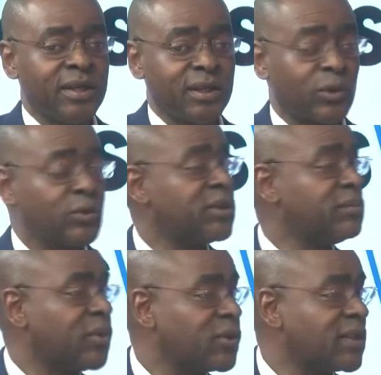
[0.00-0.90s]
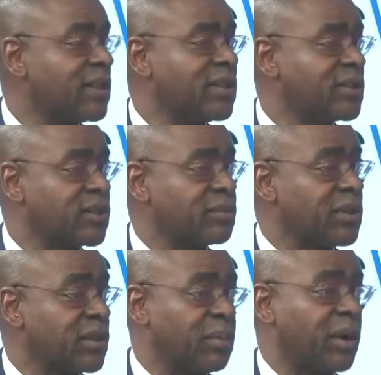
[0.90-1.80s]
including both leadership
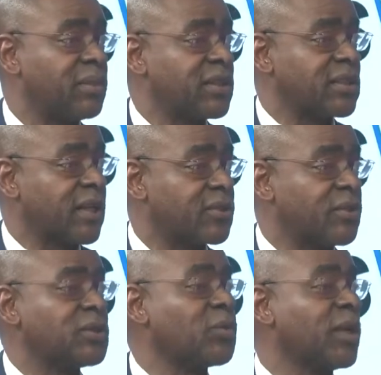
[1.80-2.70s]
in the public sector as well